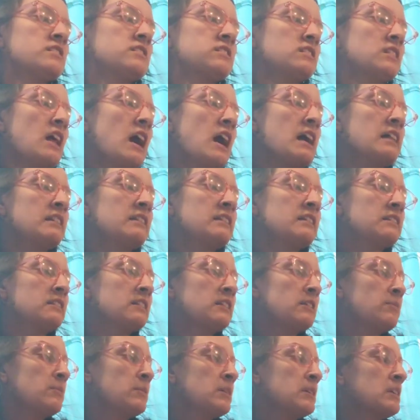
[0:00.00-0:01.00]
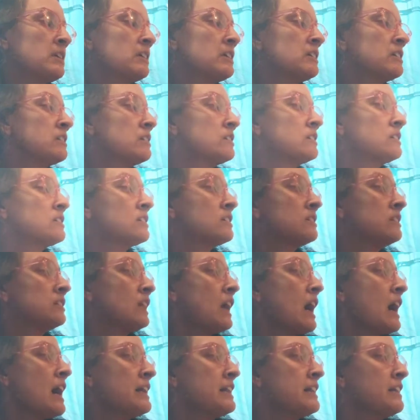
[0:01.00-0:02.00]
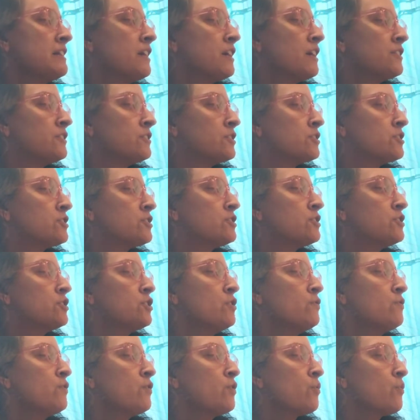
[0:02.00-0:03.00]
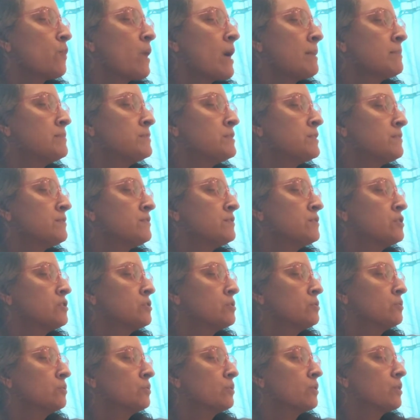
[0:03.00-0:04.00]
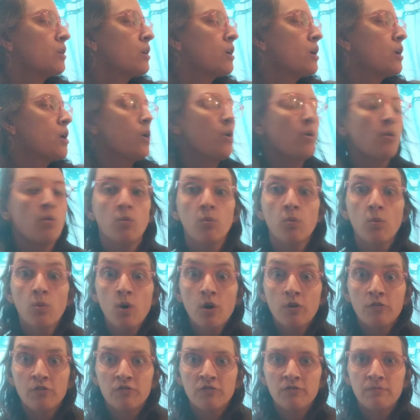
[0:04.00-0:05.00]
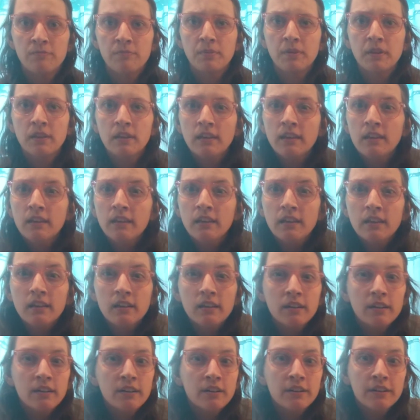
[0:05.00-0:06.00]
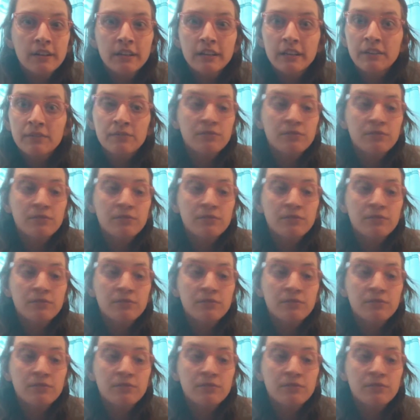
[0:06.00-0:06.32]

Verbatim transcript: Silently we glided under silver webs of dew. Wolf peered in